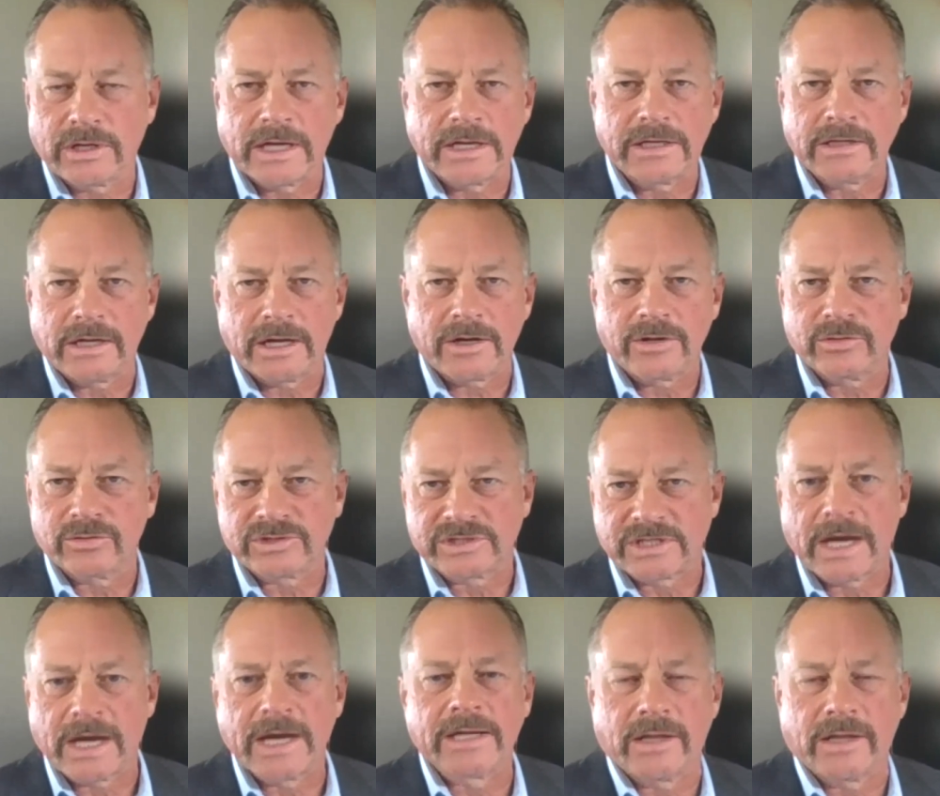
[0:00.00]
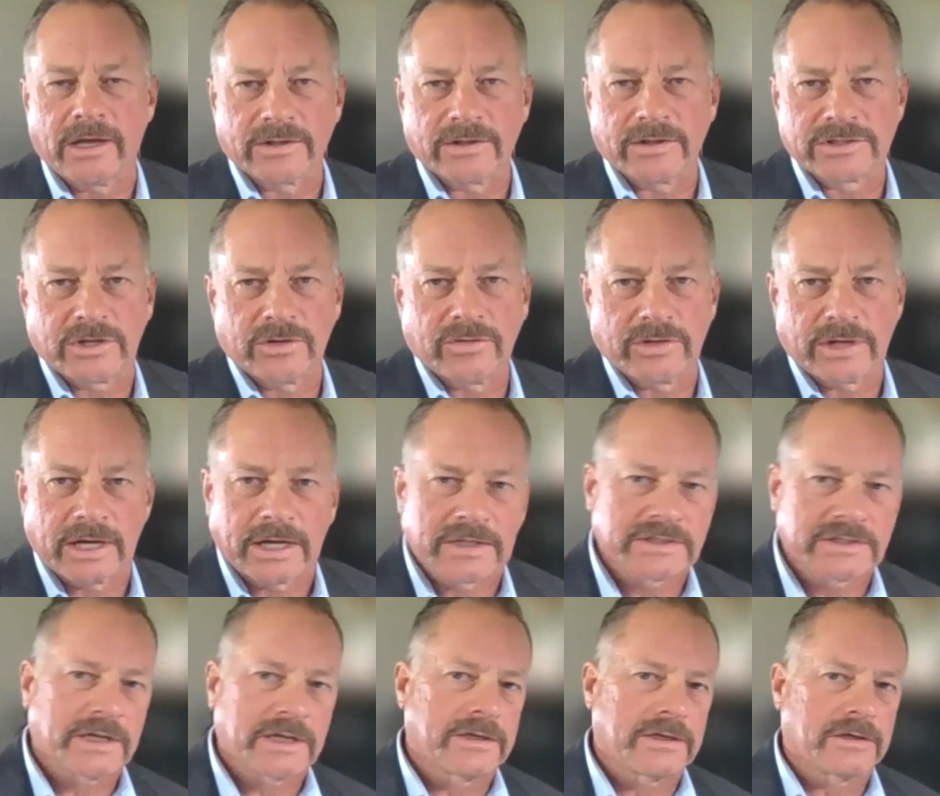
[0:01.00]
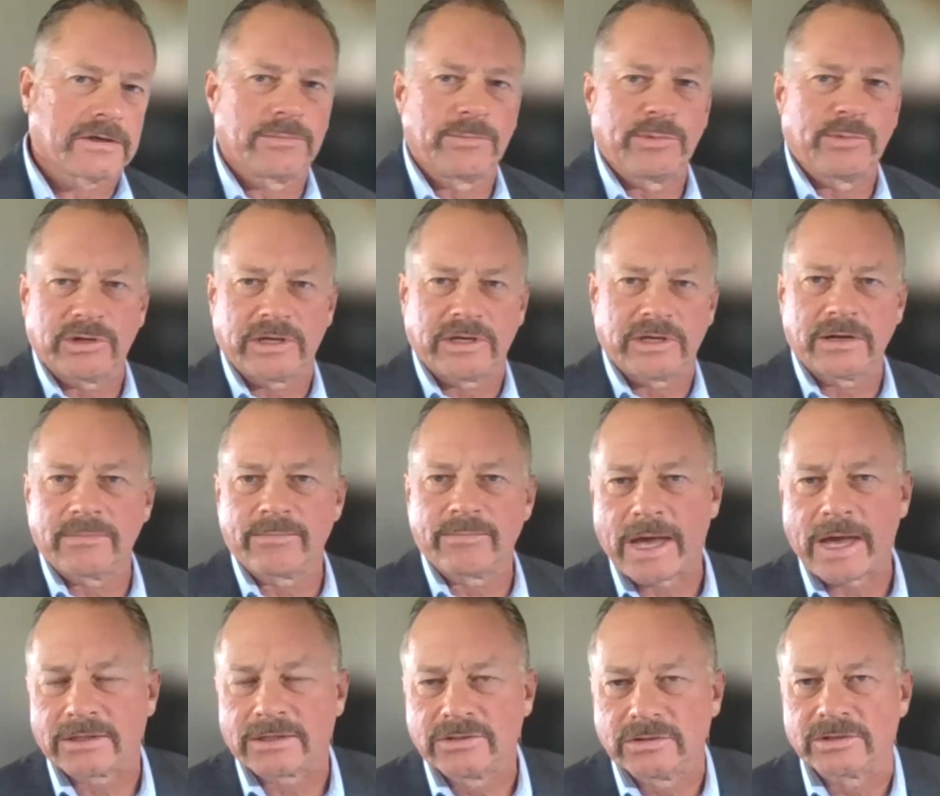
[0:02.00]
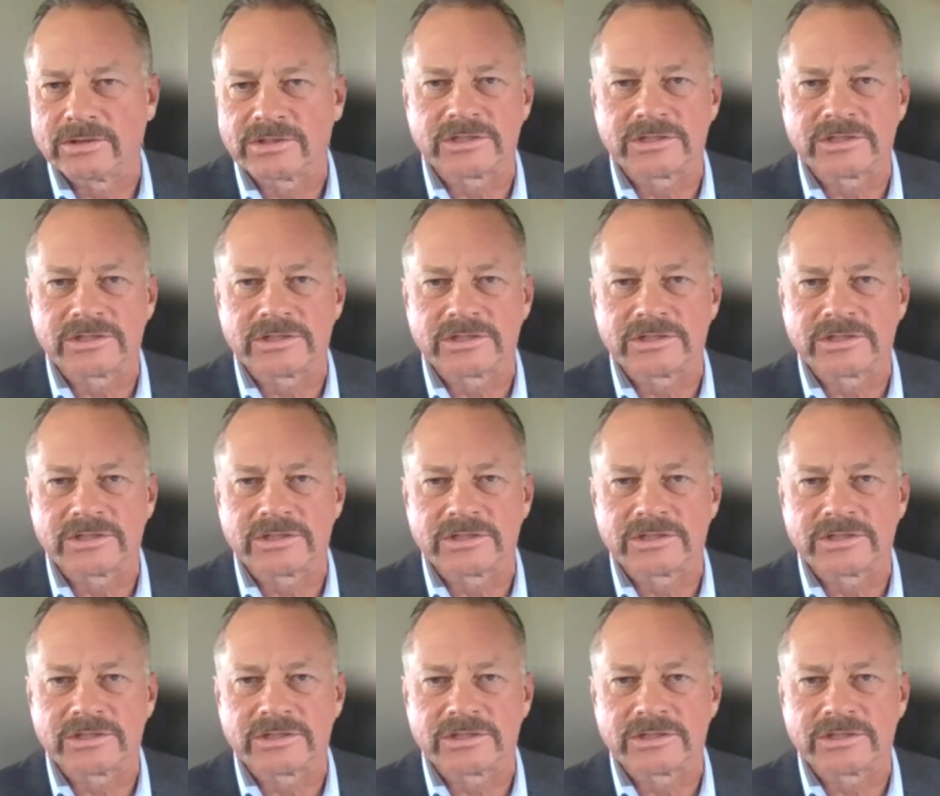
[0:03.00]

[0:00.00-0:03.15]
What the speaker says: How do those dialogues go, and how does that get communicated back to the